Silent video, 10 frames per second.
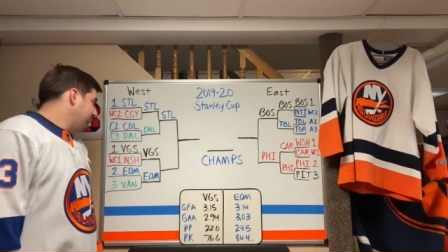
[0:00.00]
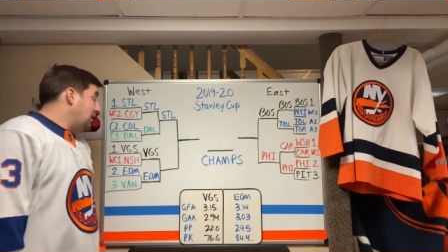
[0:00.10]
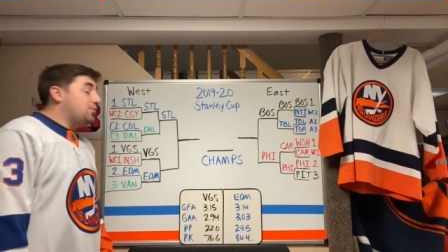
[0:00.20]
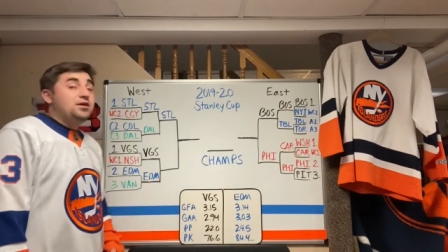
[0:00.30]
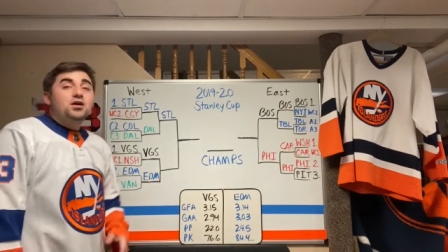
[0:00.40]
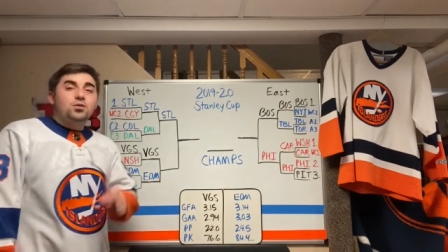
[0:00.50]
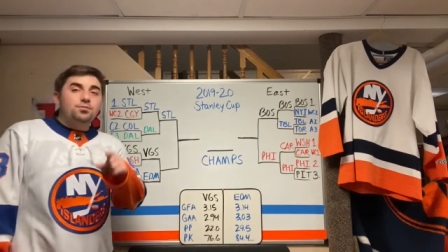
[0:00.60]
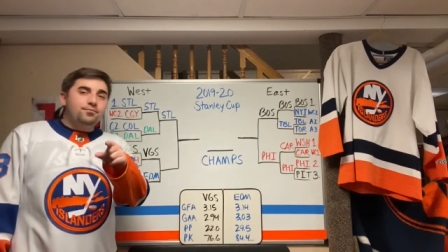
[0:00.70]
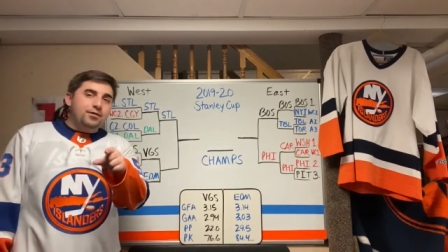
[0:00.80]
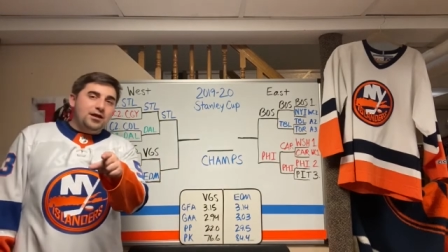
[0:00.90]
Maybe,
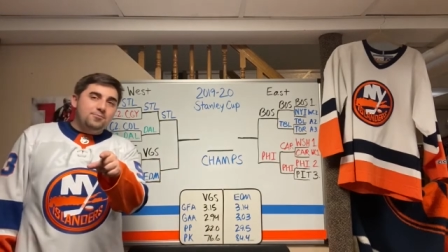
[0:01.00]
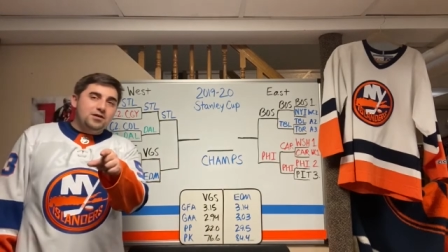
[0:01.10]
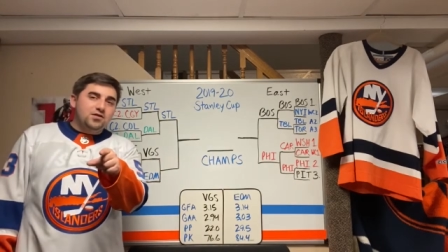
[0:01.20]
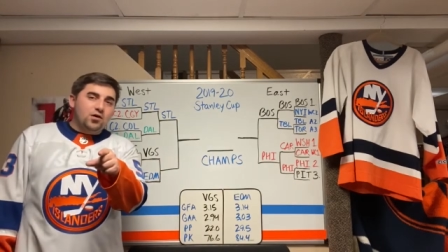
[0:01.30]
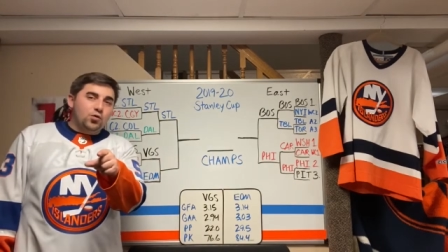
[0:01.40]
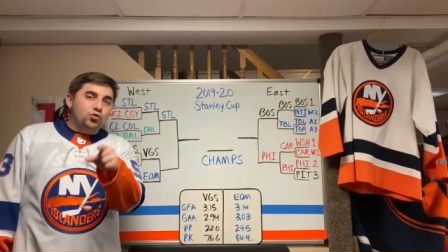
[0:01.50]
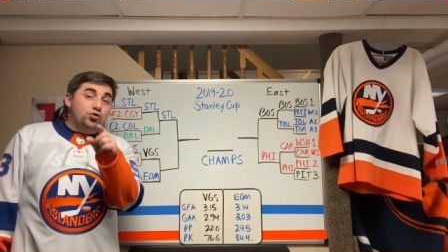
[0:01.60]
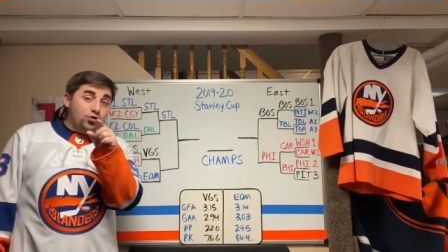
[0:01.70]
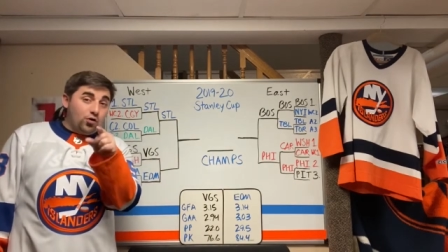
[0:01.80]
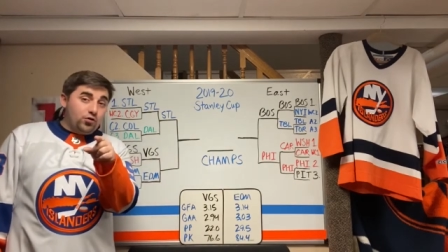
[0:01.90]
maybe though, you
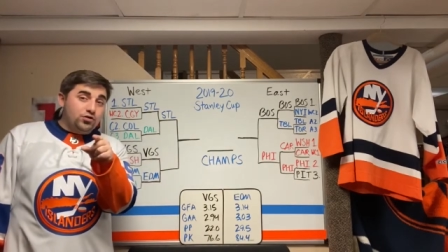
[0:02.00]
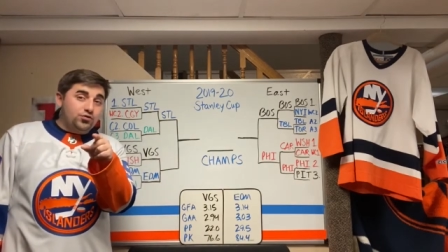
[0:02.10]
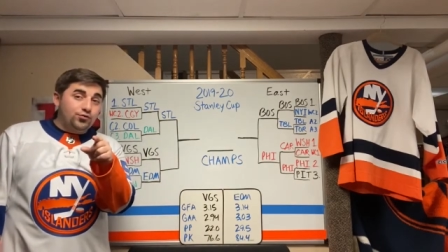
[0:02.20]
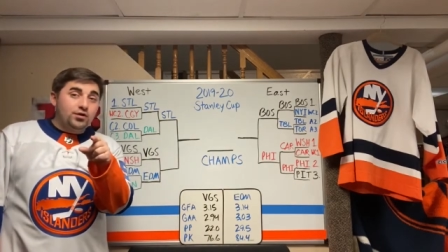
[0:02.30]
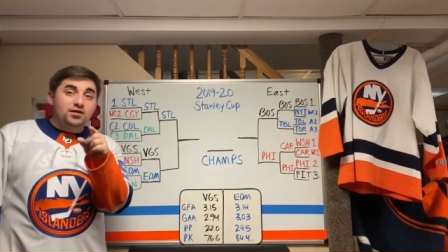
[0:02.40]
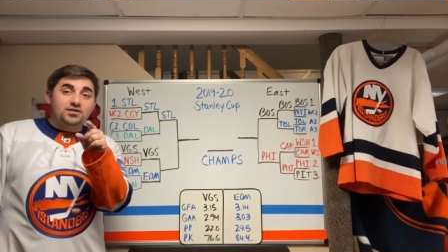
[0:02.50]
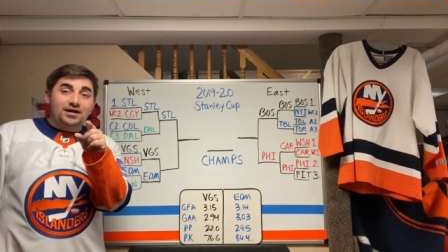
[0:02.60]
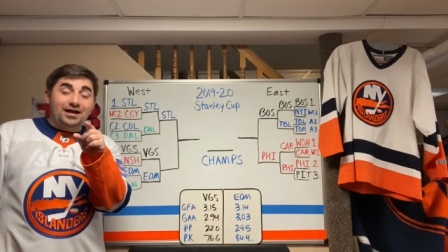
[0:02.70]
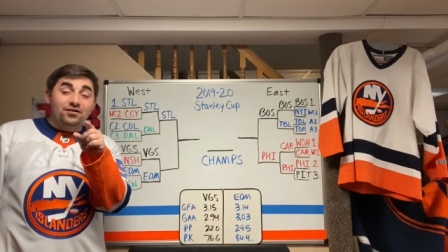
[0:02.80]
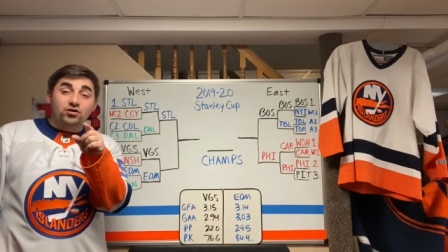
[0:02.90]
could argue
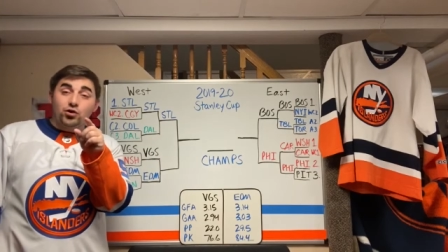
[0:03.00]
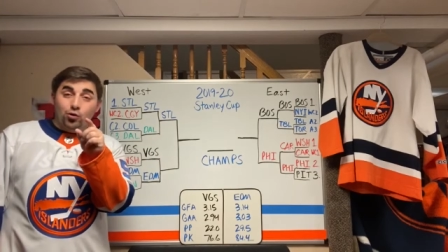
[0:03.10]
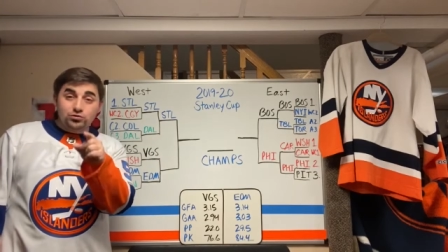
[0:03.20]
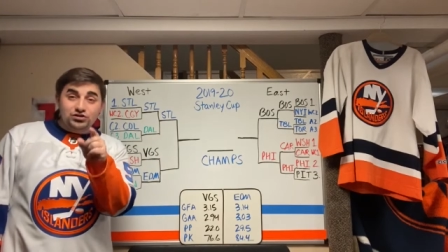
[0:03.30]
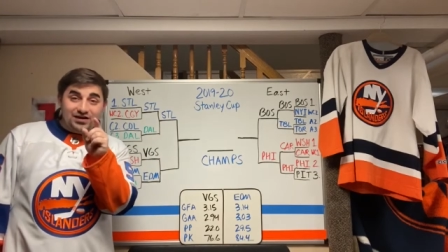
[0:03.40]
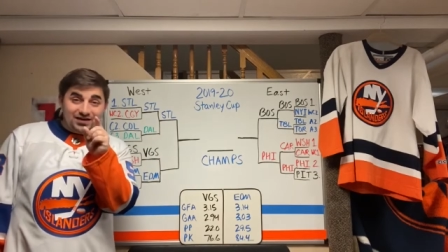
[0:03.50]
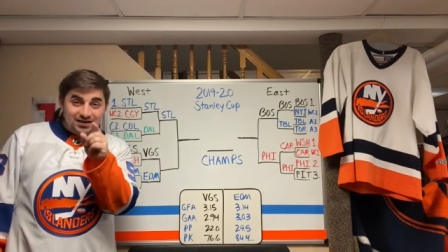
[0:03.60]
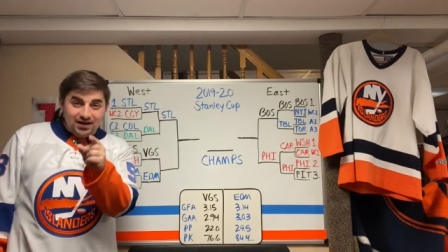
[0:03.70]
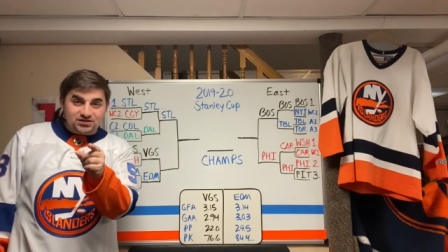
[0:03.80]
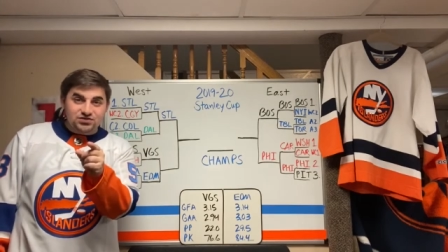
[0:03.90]
that having coached
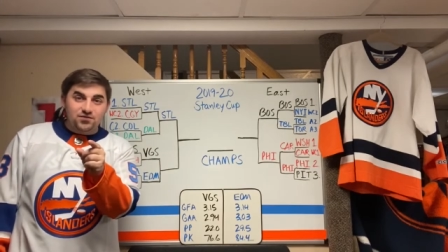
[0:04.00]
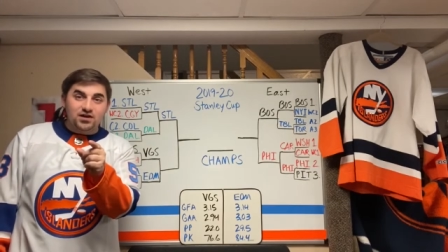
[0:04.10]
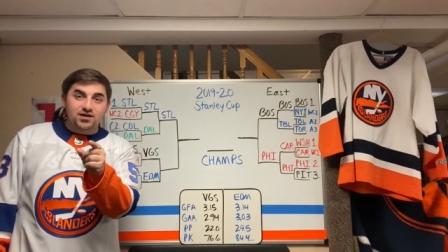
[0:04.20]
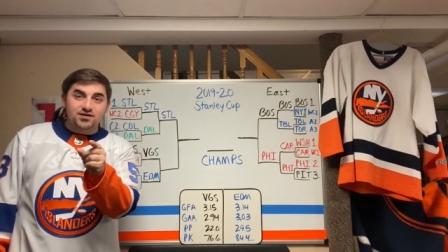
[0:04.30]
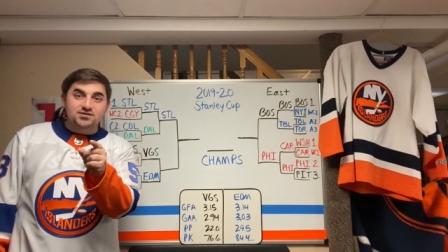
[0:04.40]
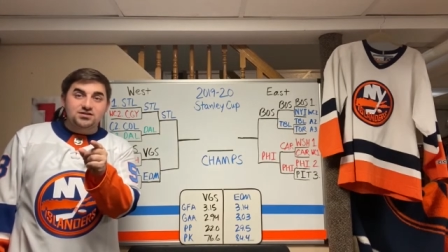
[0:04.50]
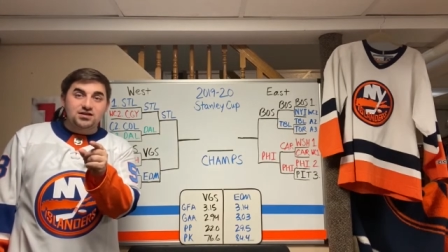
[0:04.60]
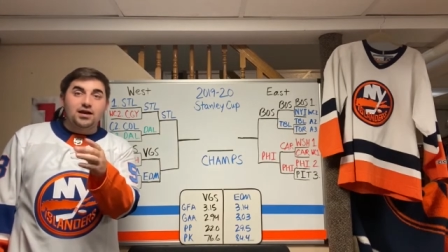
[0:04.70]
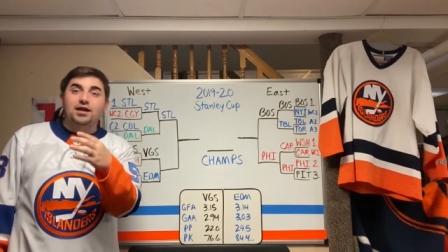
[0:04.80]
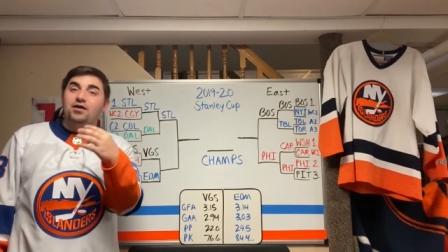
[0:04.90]
against
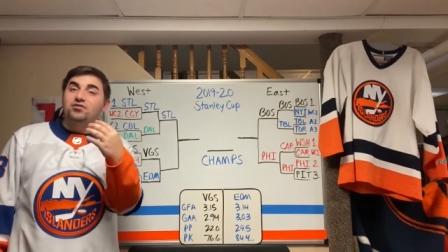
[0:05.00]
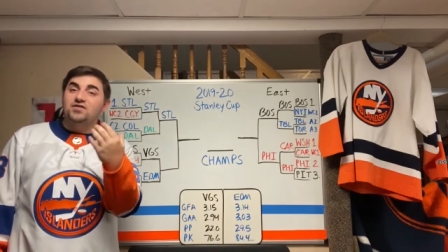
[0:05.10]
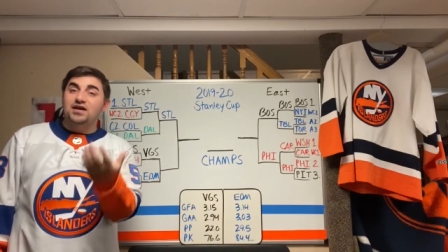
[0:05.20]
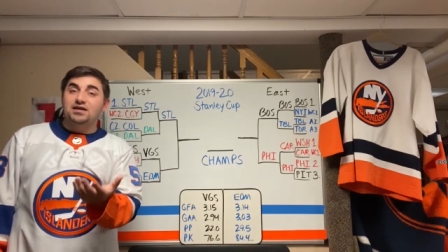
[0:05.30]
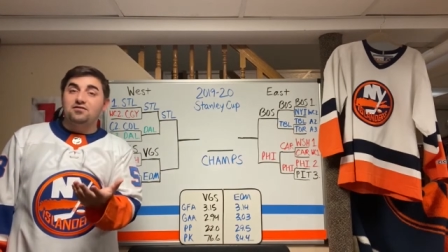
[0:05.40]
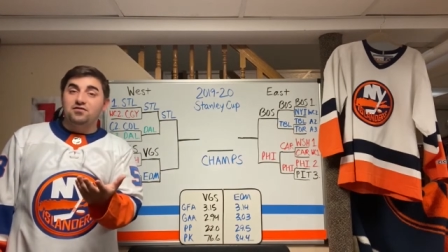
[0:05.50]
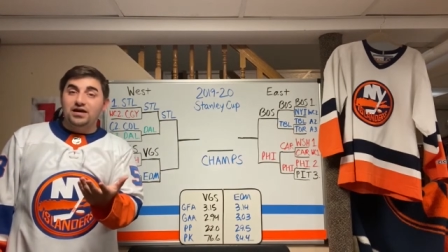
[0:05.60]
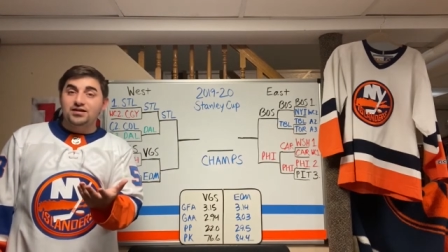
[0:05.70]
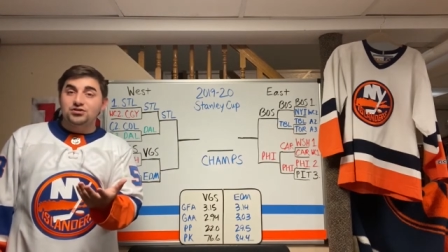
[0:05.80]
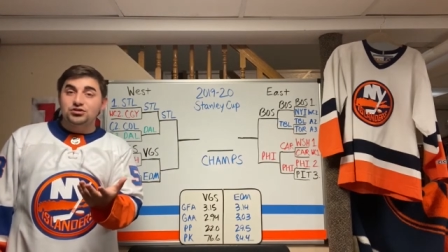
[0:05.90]
Vegas and having taken
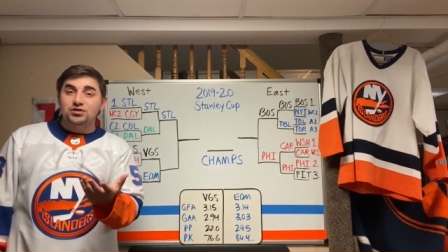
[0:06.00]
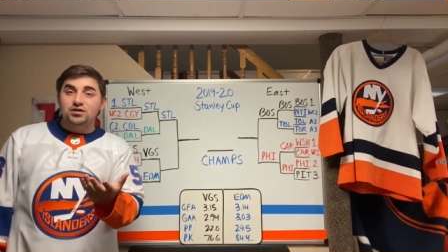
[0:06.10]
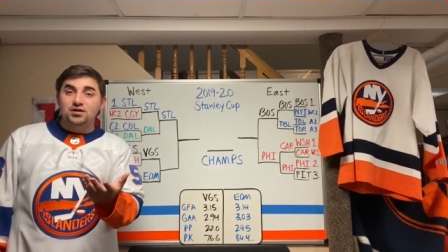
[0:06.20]
advantage